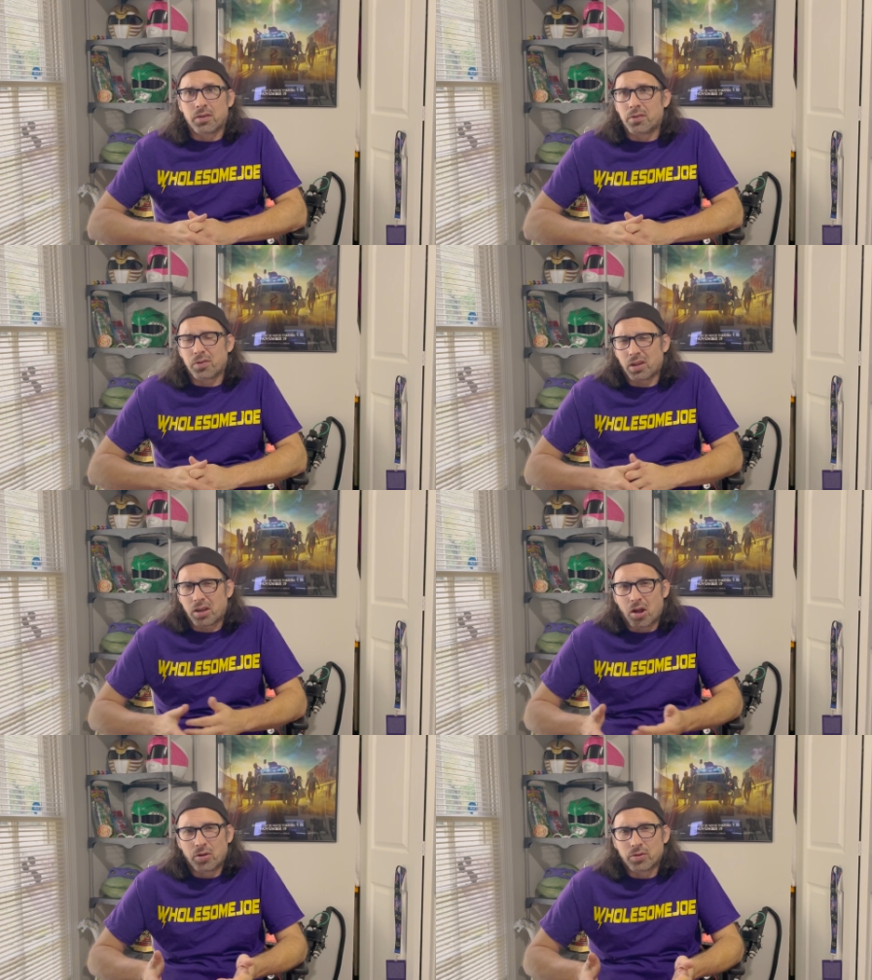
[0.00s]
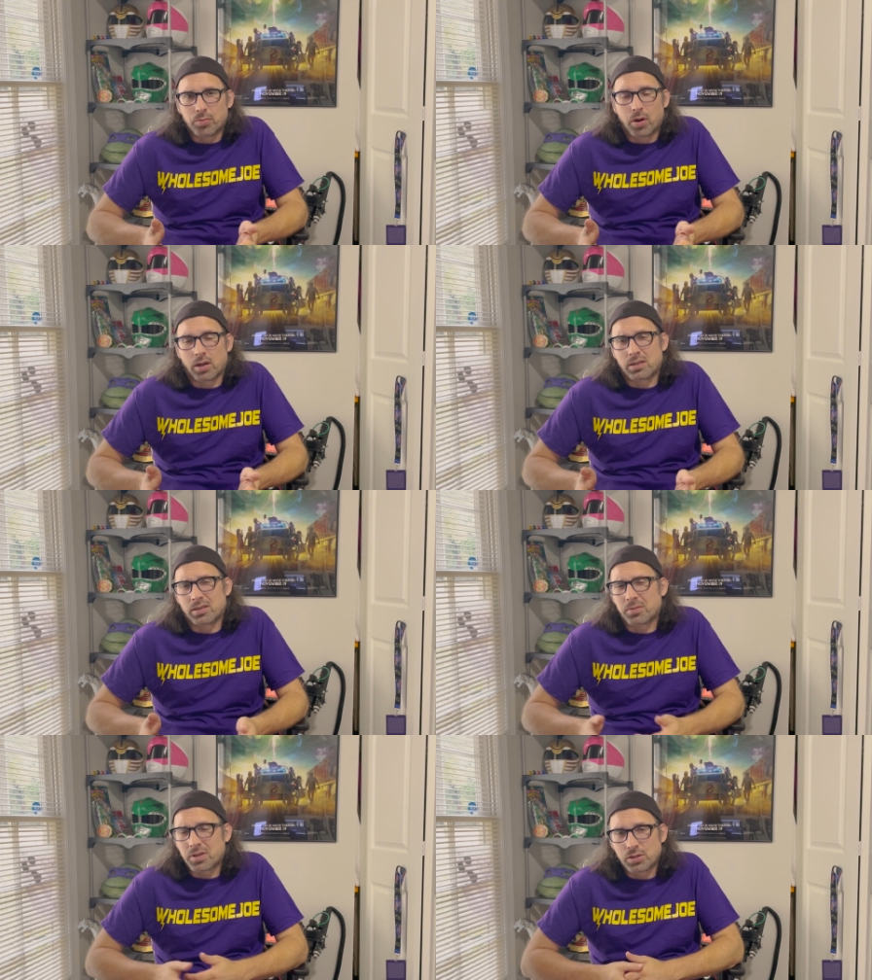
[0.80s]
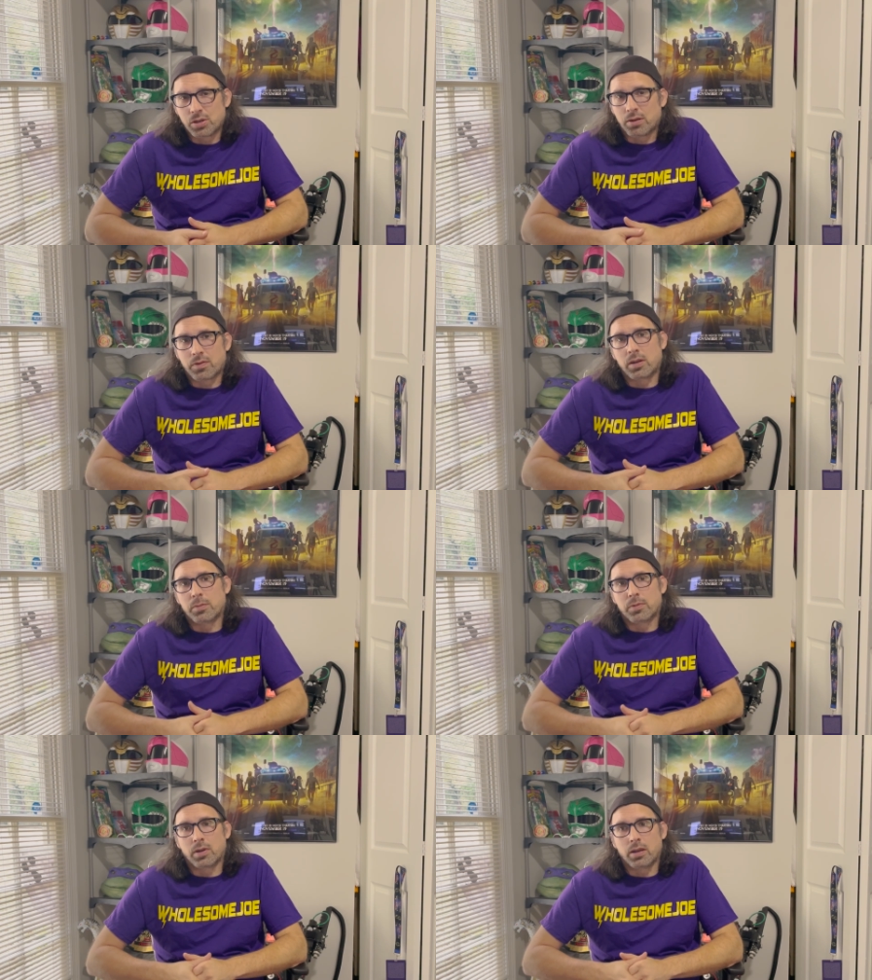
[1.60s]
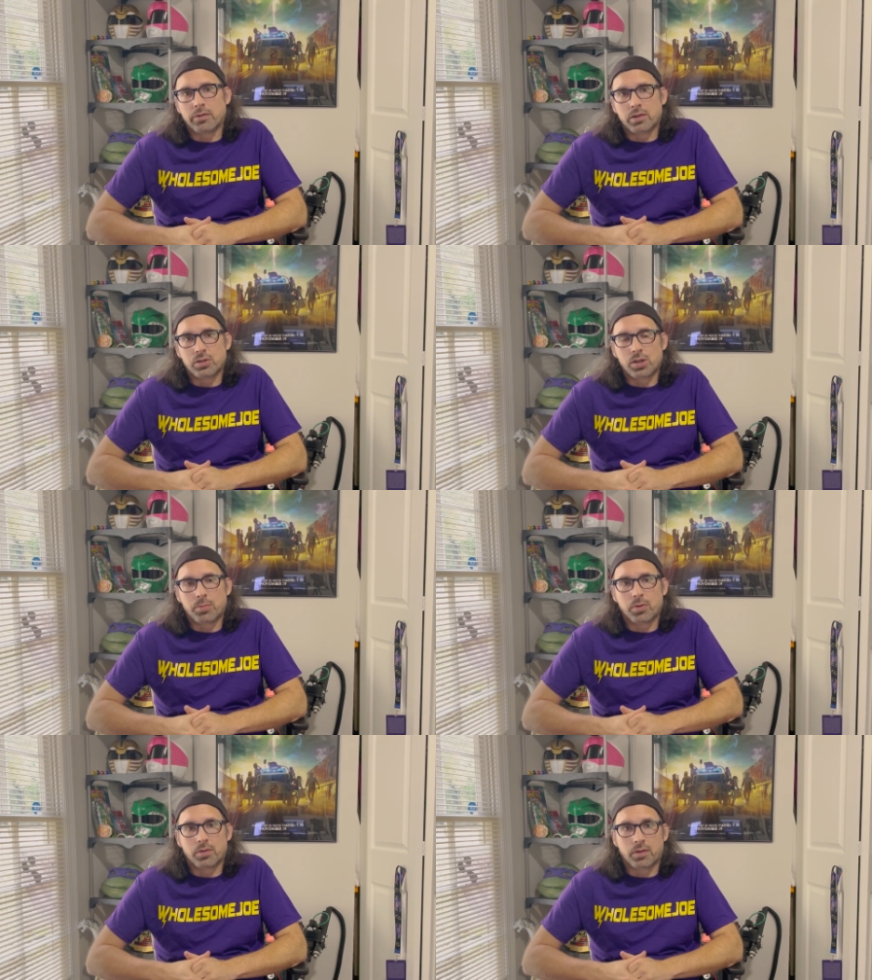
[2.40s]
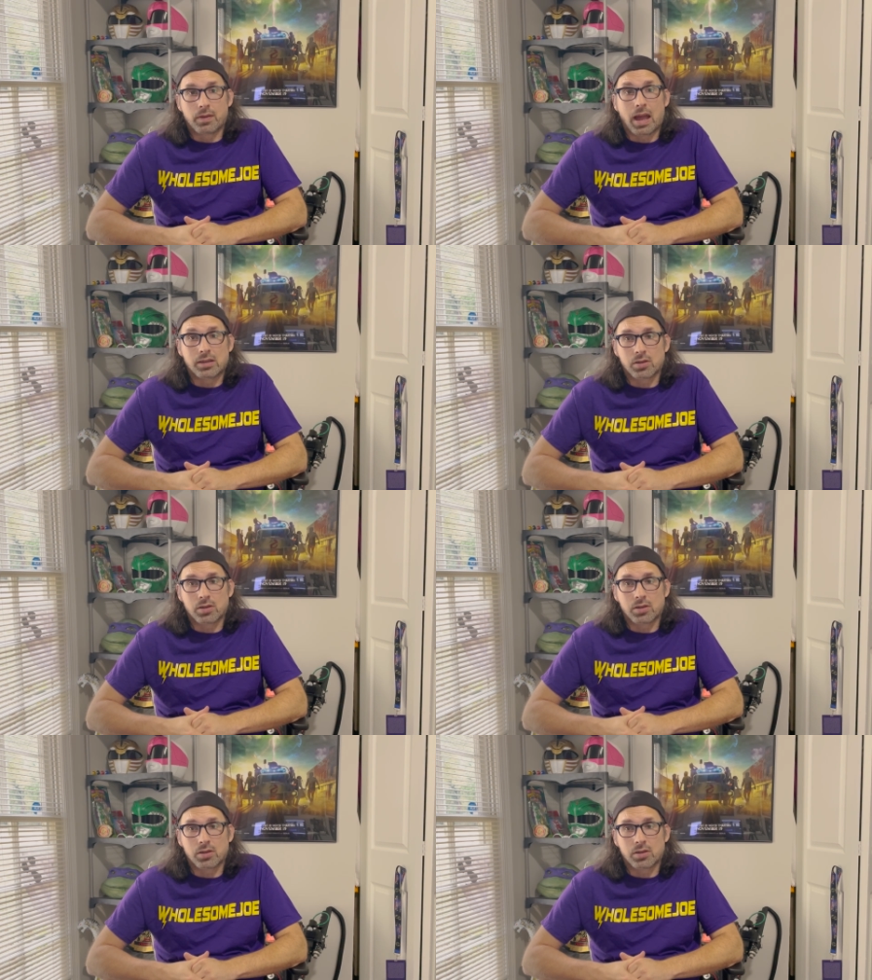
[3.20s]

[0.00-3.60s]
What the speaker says: for like $100 and sometimes you can find them for even cheaper than that.